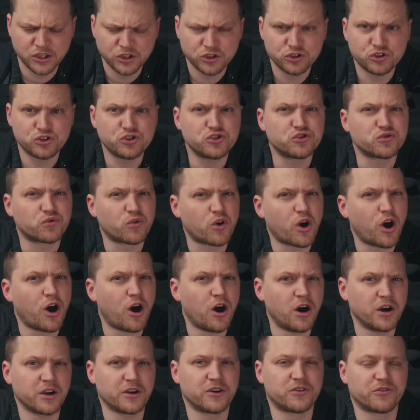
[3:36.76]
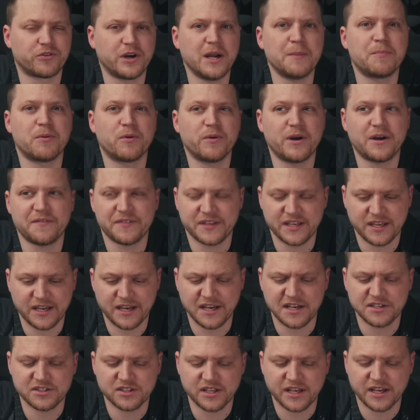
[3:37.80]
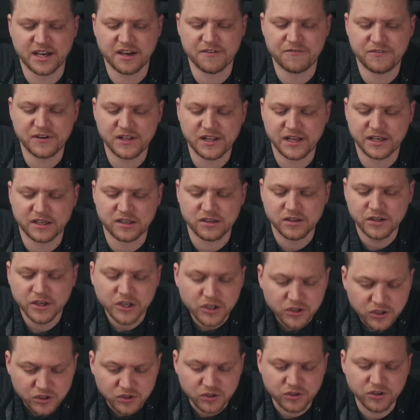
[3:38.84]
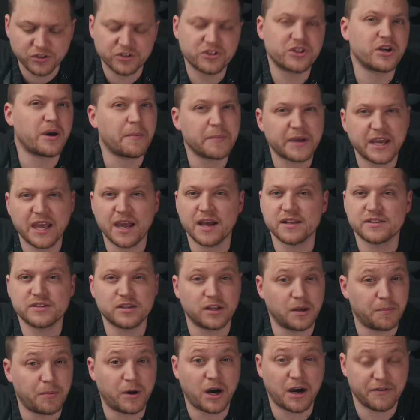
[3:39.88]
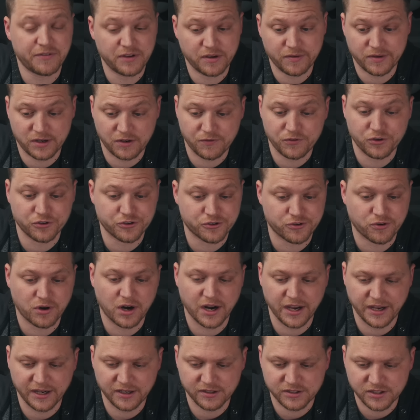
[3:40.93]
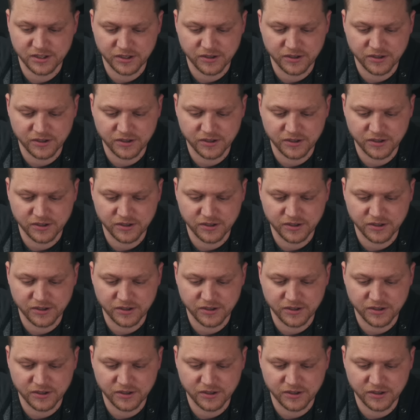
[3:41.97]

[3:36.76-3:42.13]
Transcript: strong grip around the edge. Like I feel like your thumb can't slip off even if you're trying to.